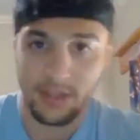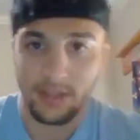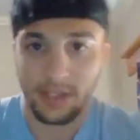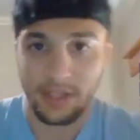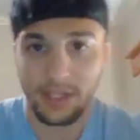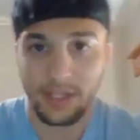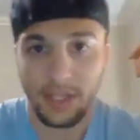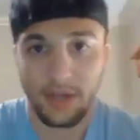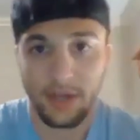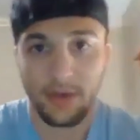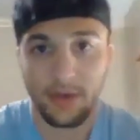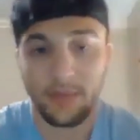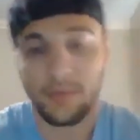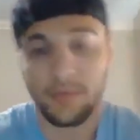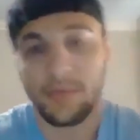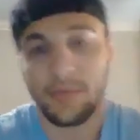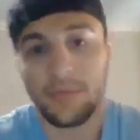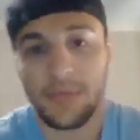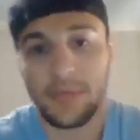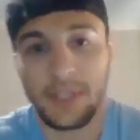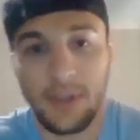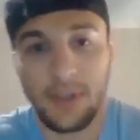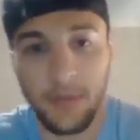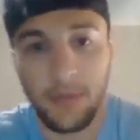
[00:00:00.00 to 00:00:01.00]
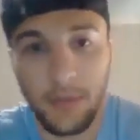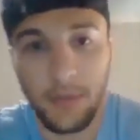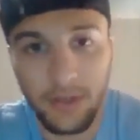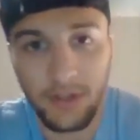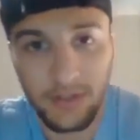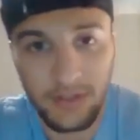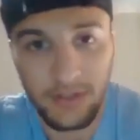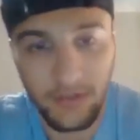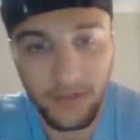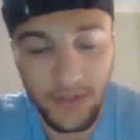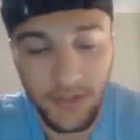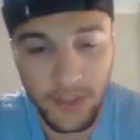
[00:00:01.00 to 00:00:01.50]
you know, become a
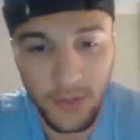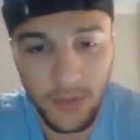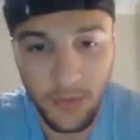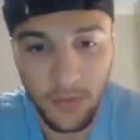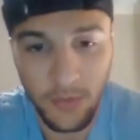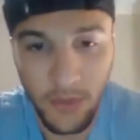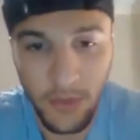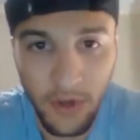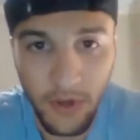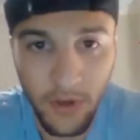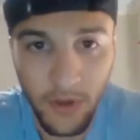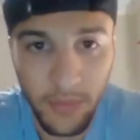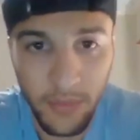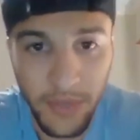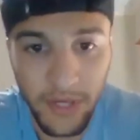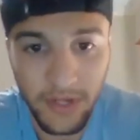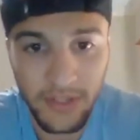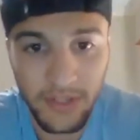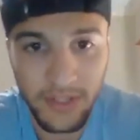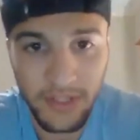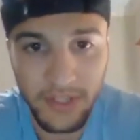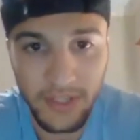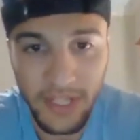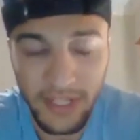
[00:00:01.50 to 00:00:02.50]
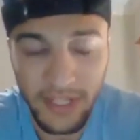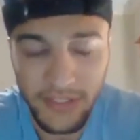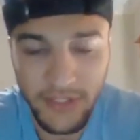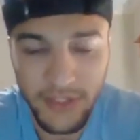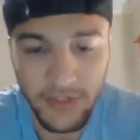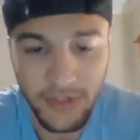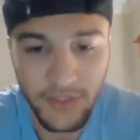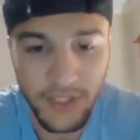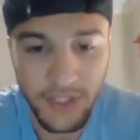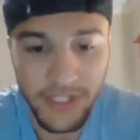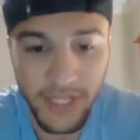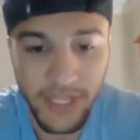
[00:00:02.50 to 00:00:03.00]
Division One All American
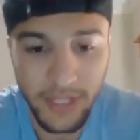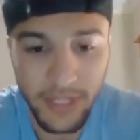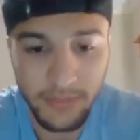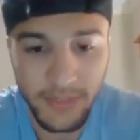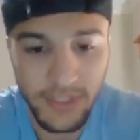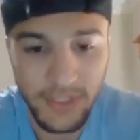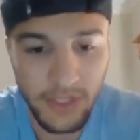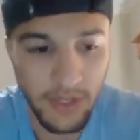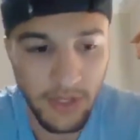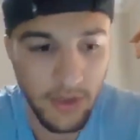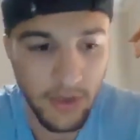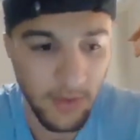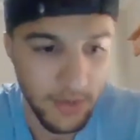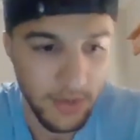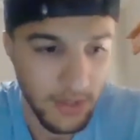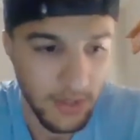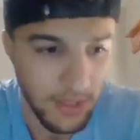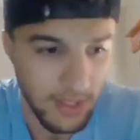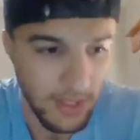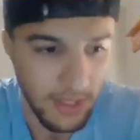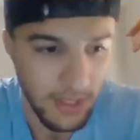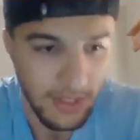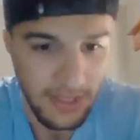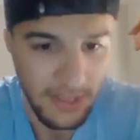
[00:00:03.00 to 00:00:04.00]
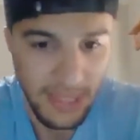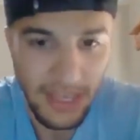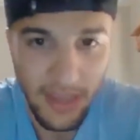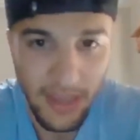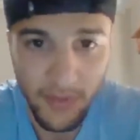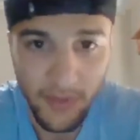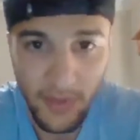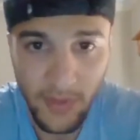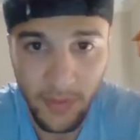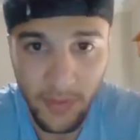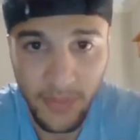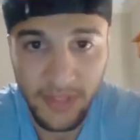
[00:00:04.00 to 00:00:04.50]
national champ. So they
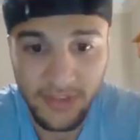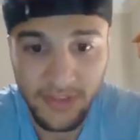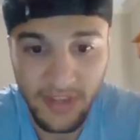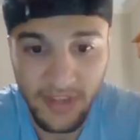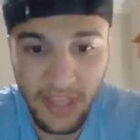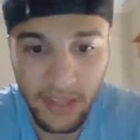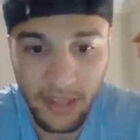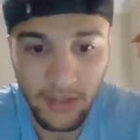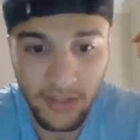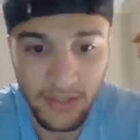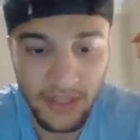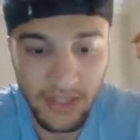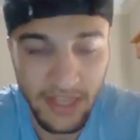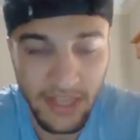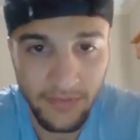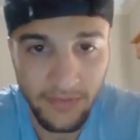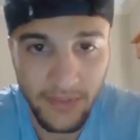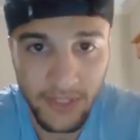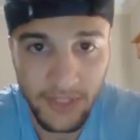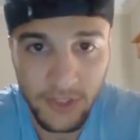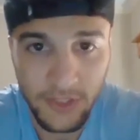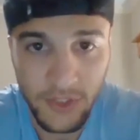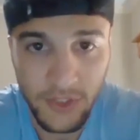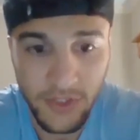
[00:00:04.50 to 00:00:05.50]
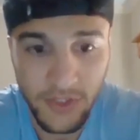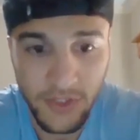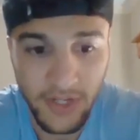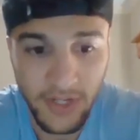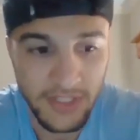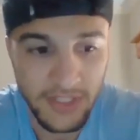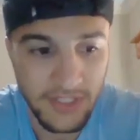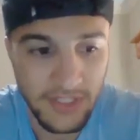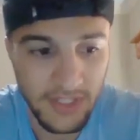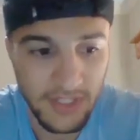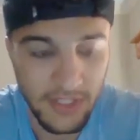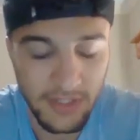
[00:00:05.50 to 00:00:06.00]
have that mentality, they have that
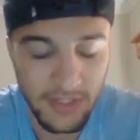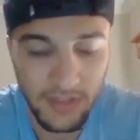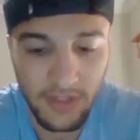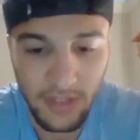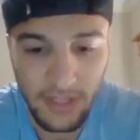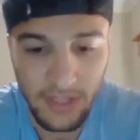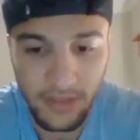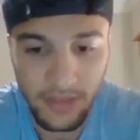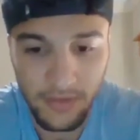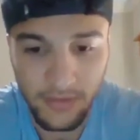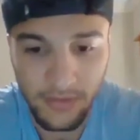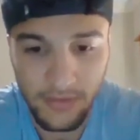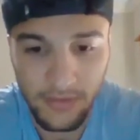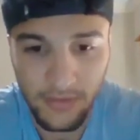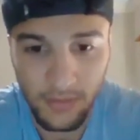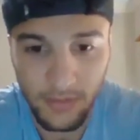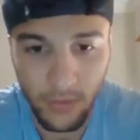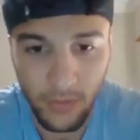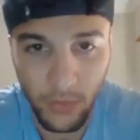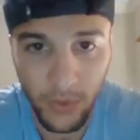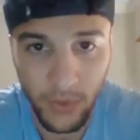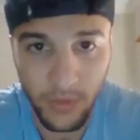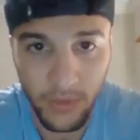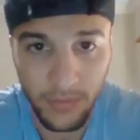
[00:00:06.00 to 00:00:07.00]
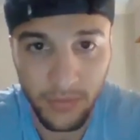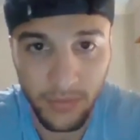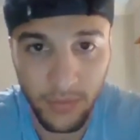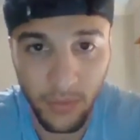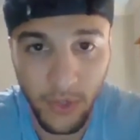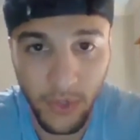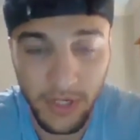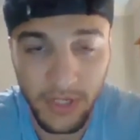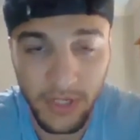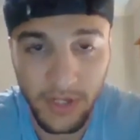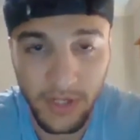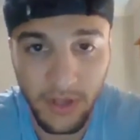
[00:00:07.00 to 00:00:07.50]
trust, and and we're
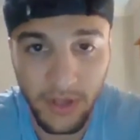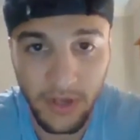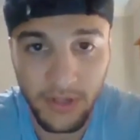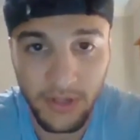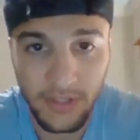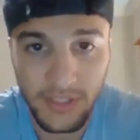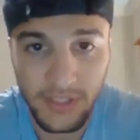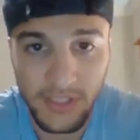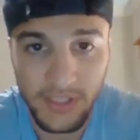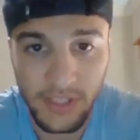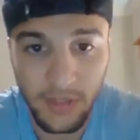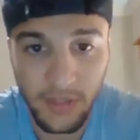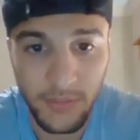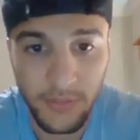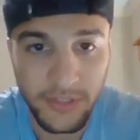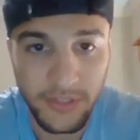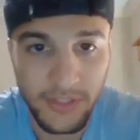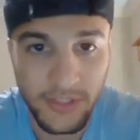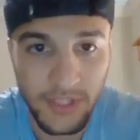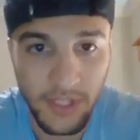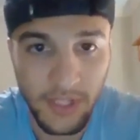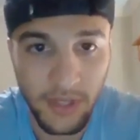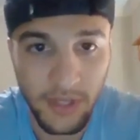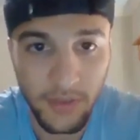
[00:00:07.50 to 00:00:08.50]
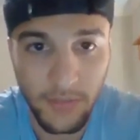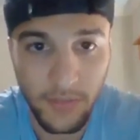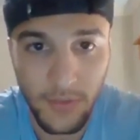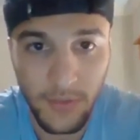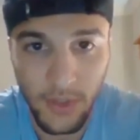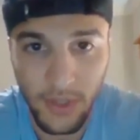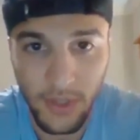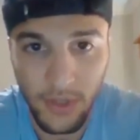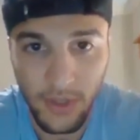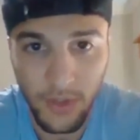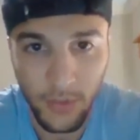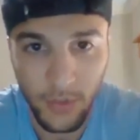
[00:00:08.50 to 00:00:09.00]
working hard this summer. So
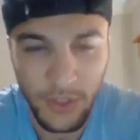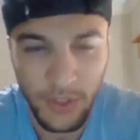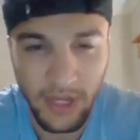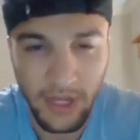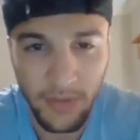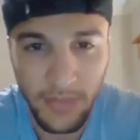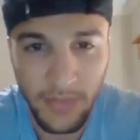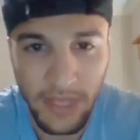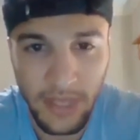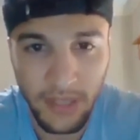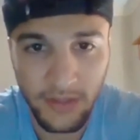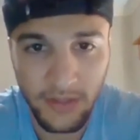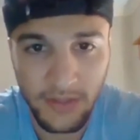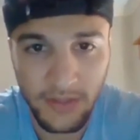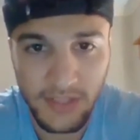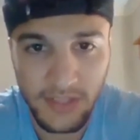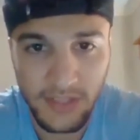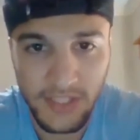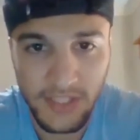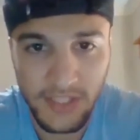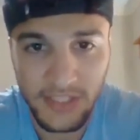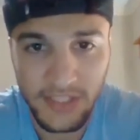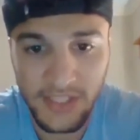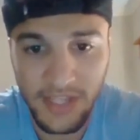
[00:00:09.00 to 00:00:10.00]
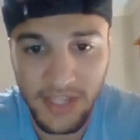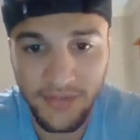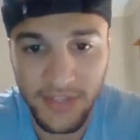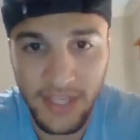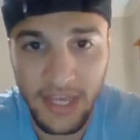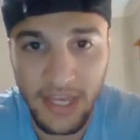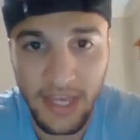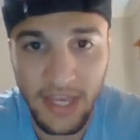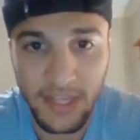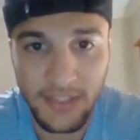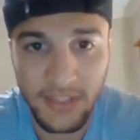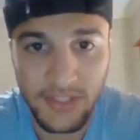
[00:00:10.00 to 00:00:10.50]
we got about six, seven
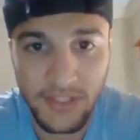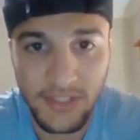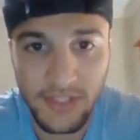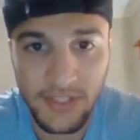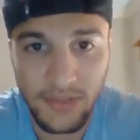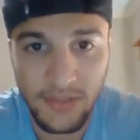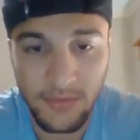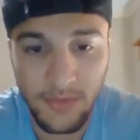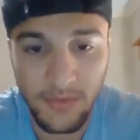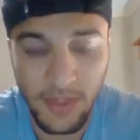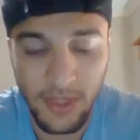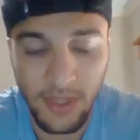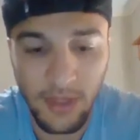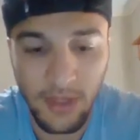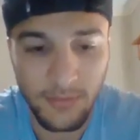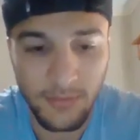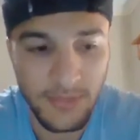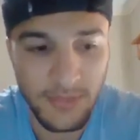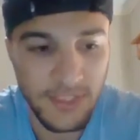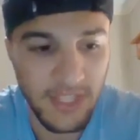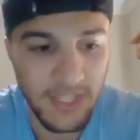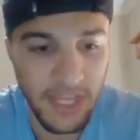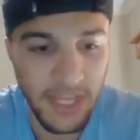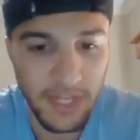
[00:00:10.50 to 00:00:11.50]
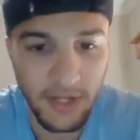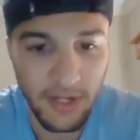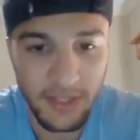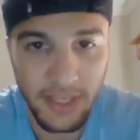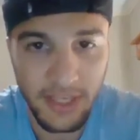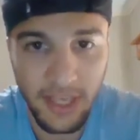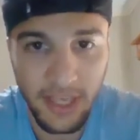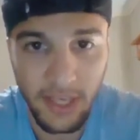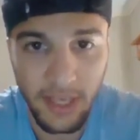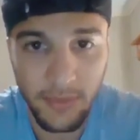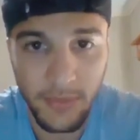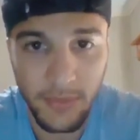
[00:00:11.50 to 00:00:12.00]
guys um, staying on
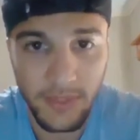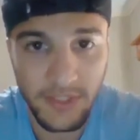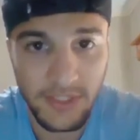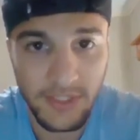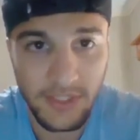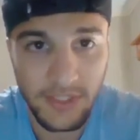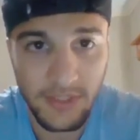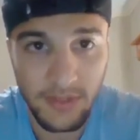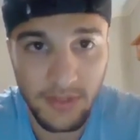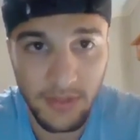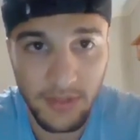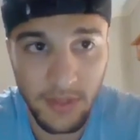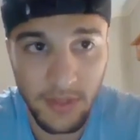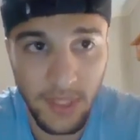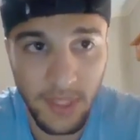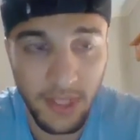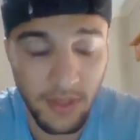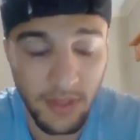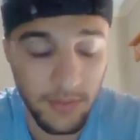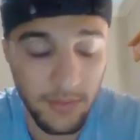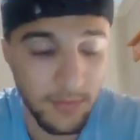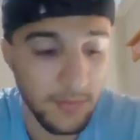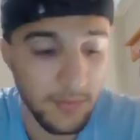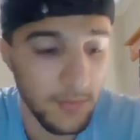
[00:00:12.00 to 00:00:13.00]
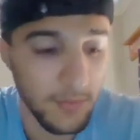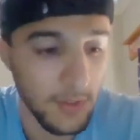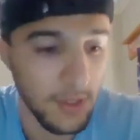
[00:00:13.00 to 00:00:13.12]
campus. Um,